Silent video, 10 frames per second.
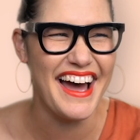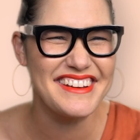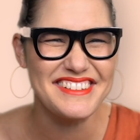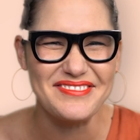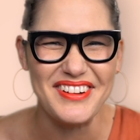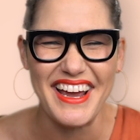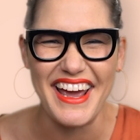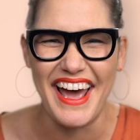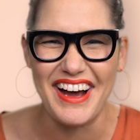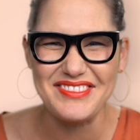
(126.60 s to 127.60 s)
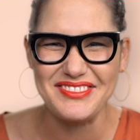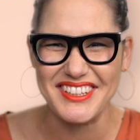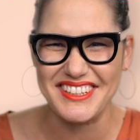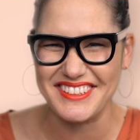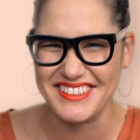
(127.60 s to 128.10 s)
How does my
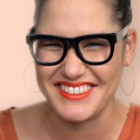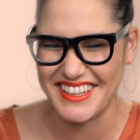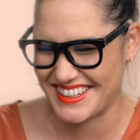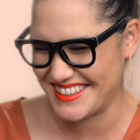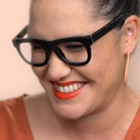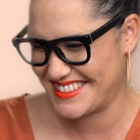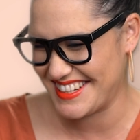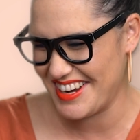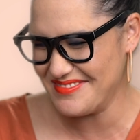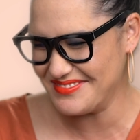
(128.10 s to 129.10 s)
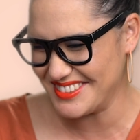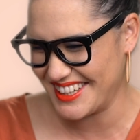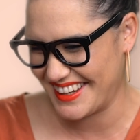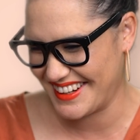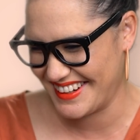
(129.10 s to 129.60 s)
outfit look like a
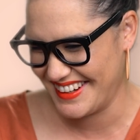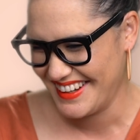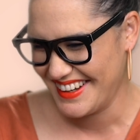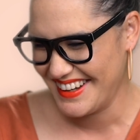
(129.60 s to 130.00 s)
dumpling?